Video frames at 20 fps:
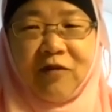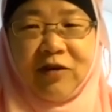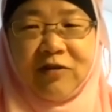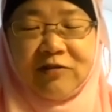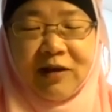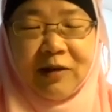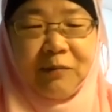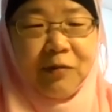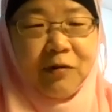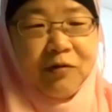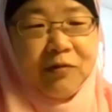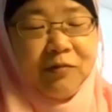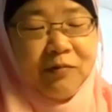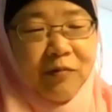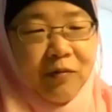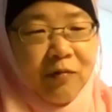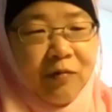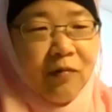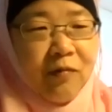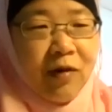
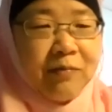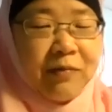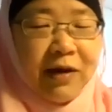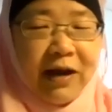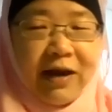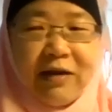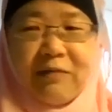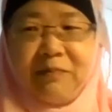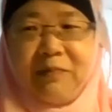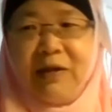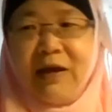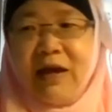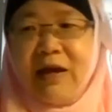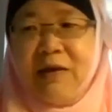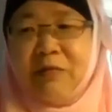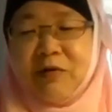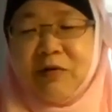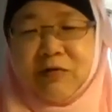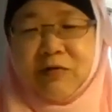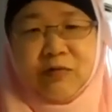example, one might be
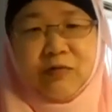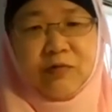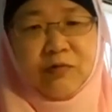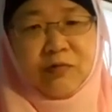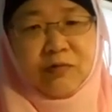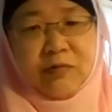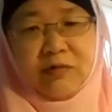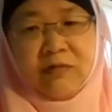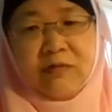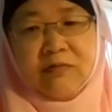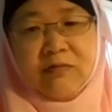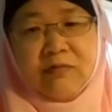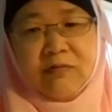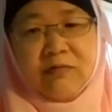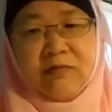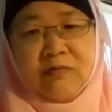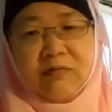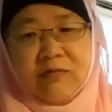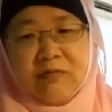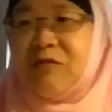able to
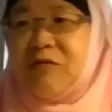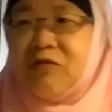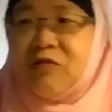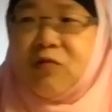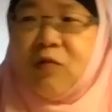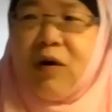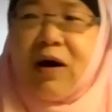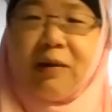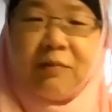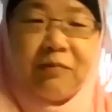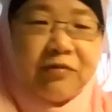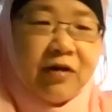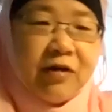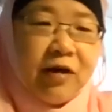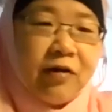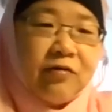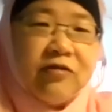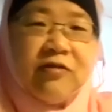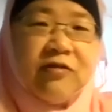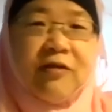do some
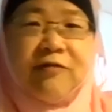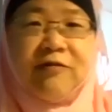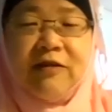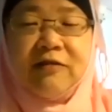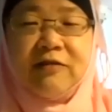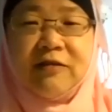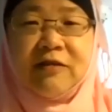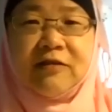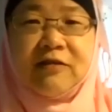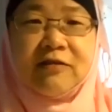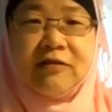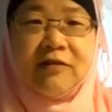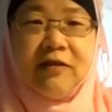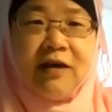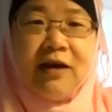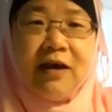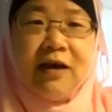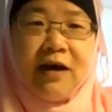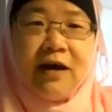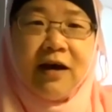swabs on surfaces
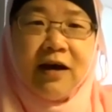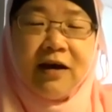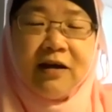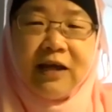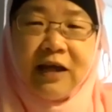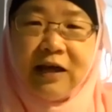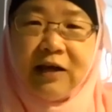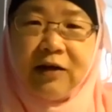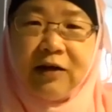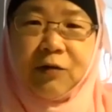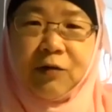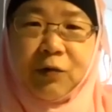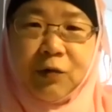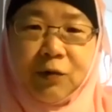in a